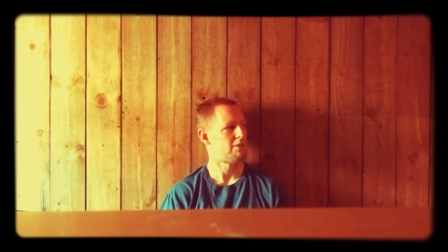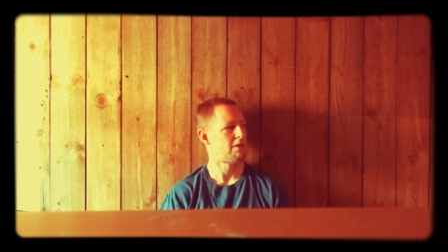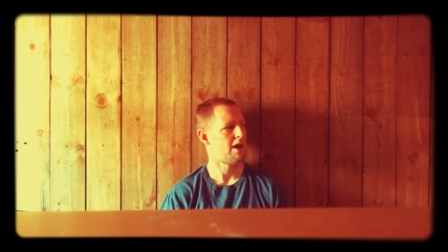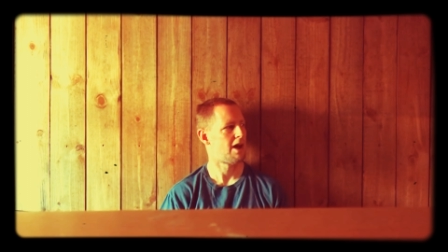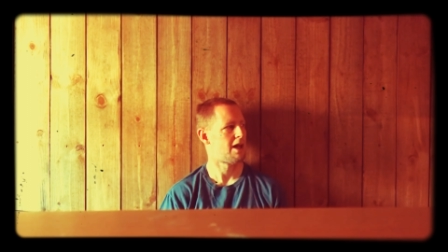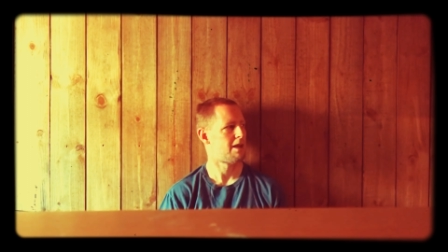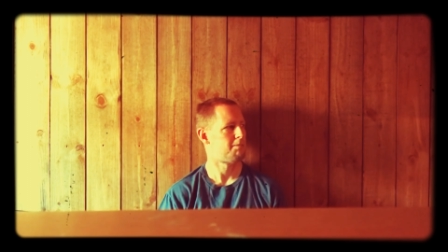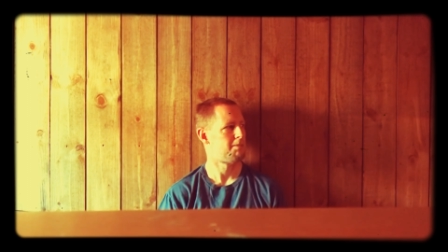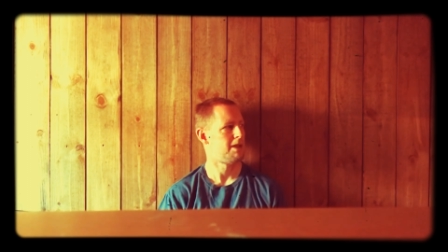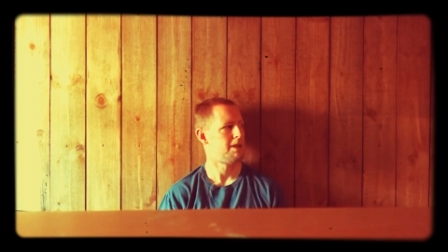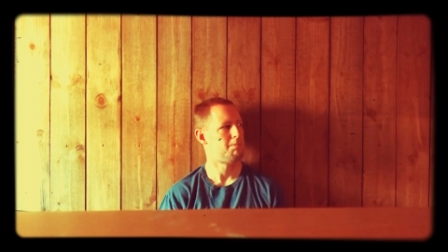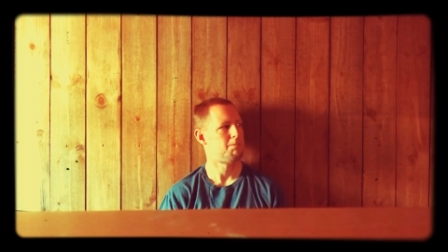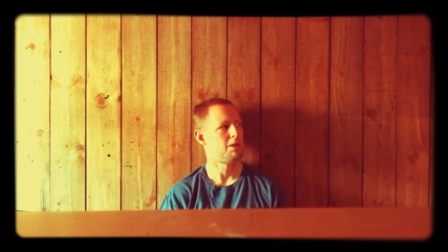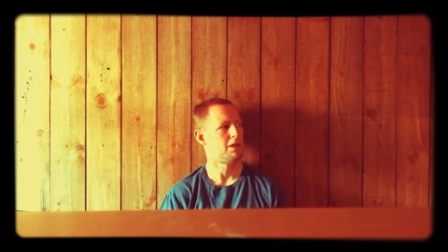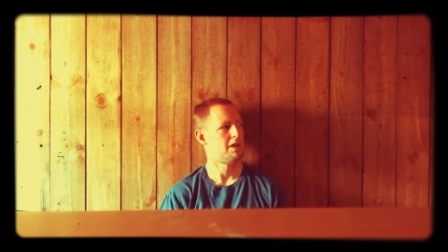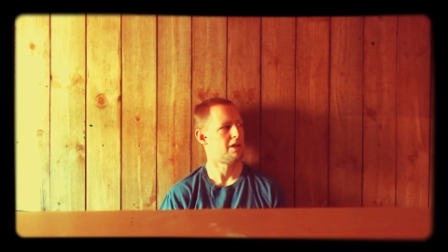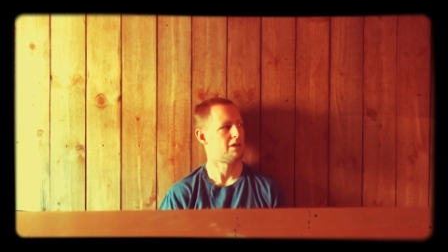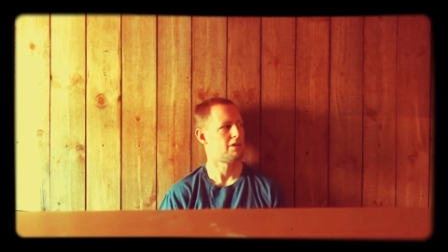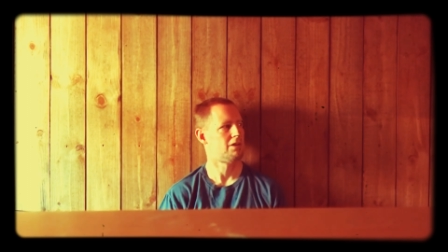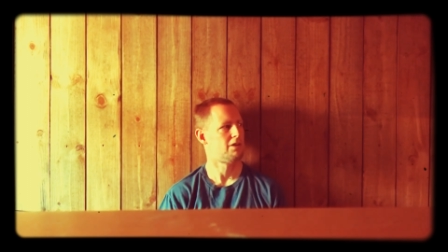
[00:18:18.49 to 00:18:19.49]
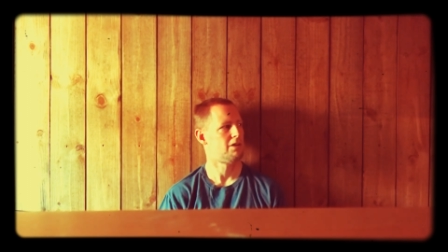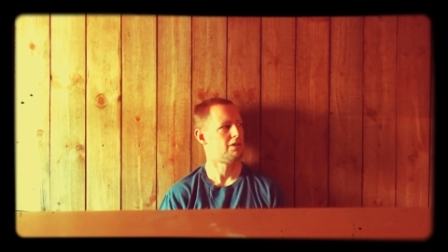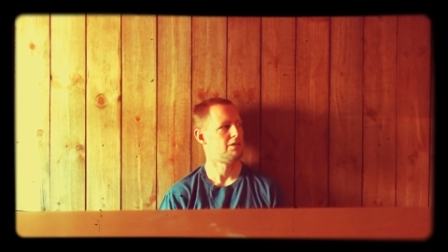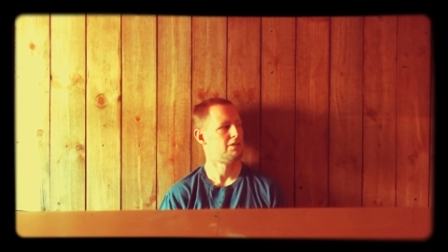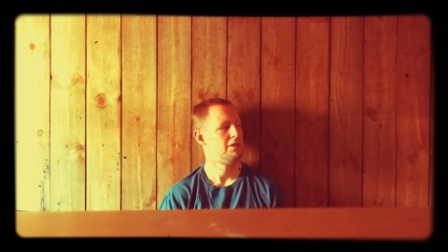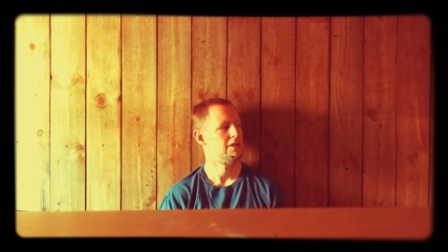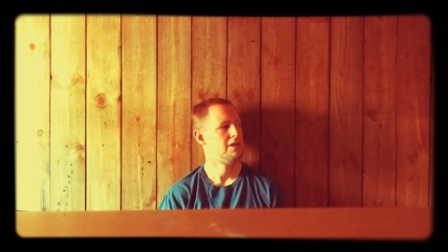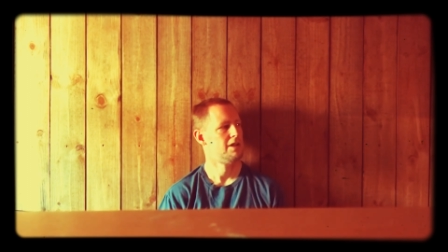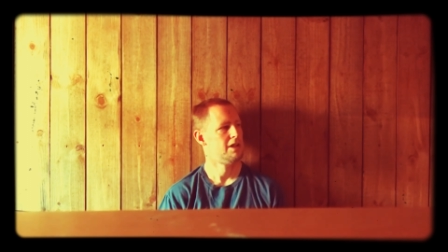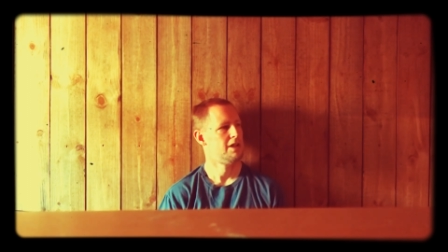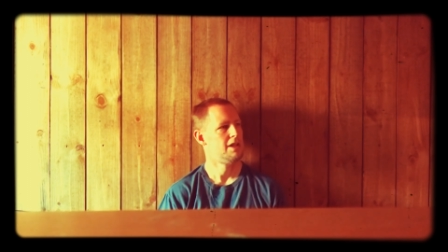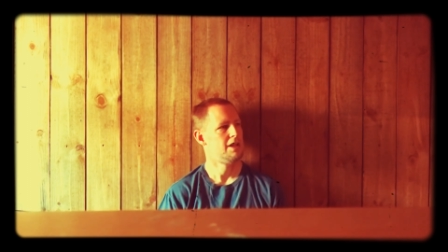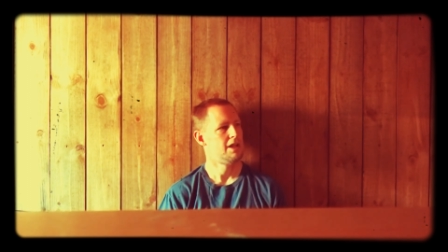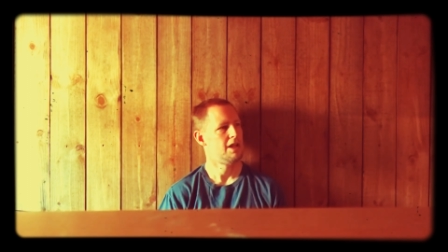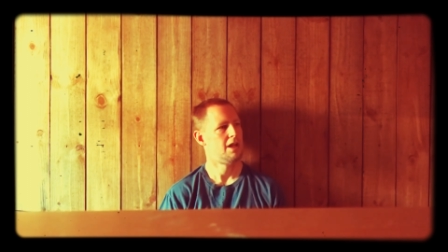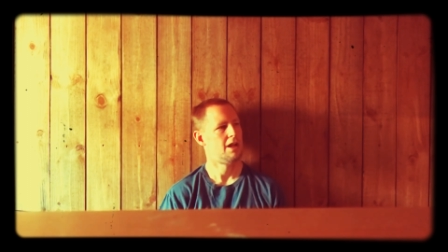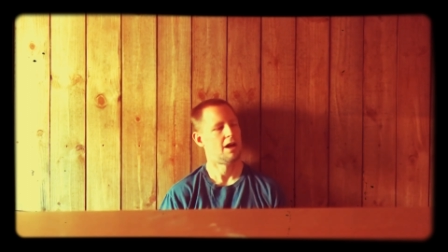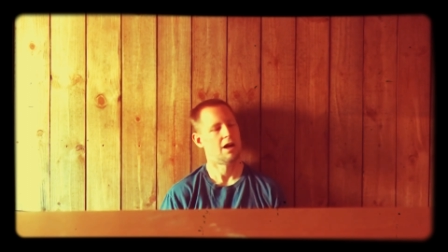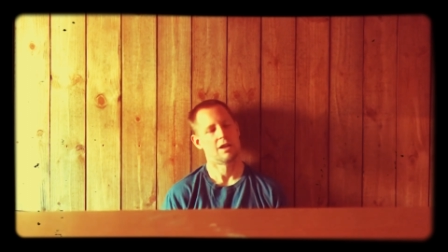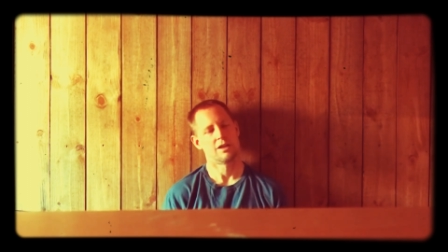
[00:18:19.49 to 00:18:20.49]
we ought to be political,
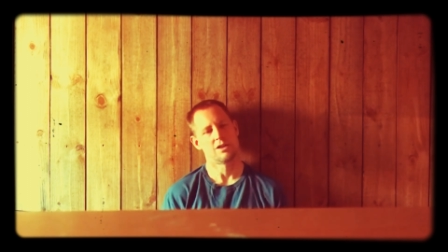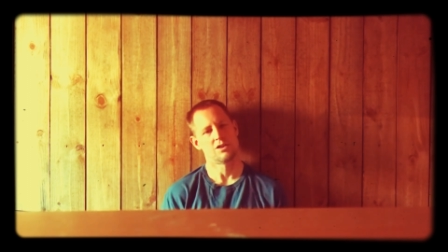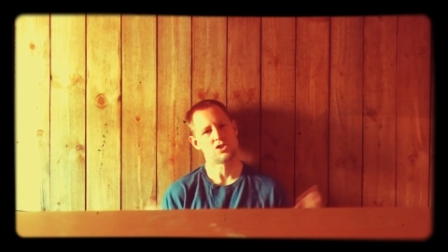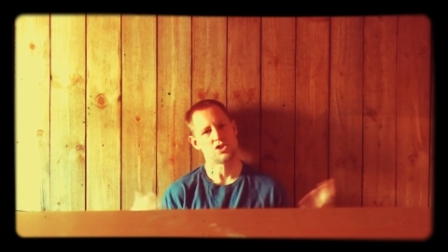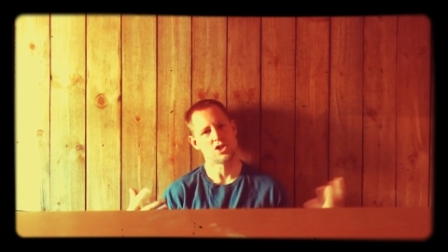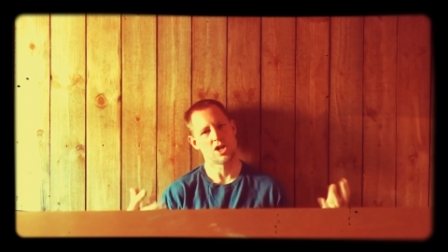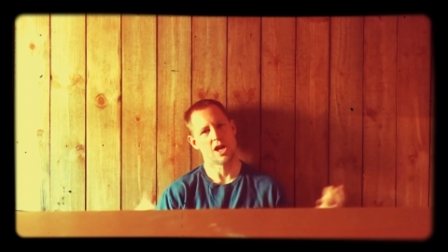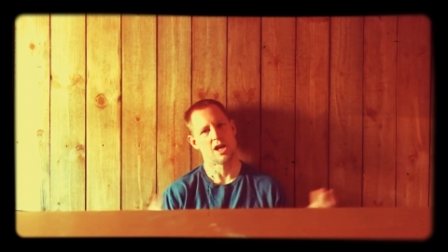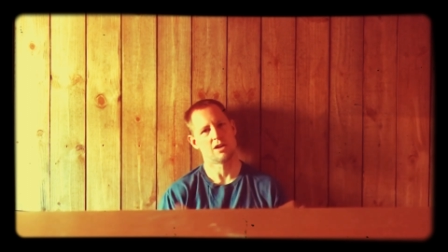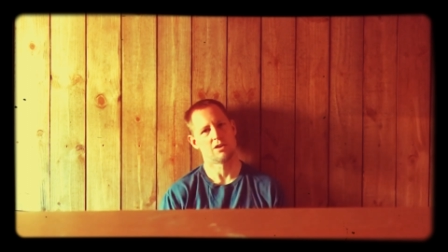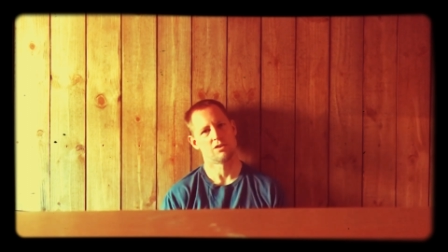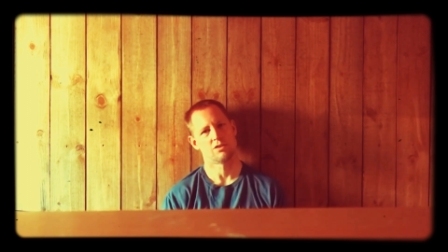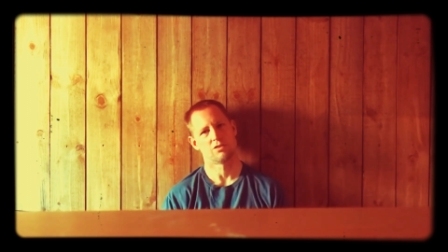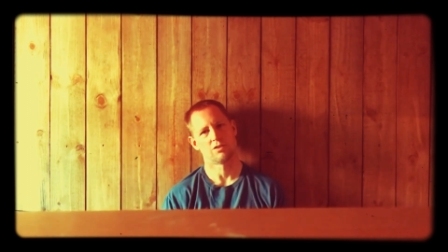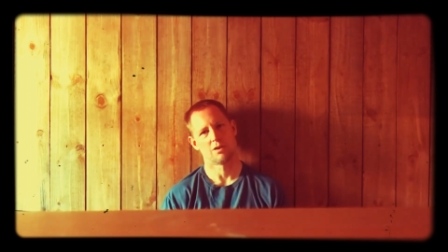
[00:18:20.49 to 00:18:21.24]
you know, on these channels.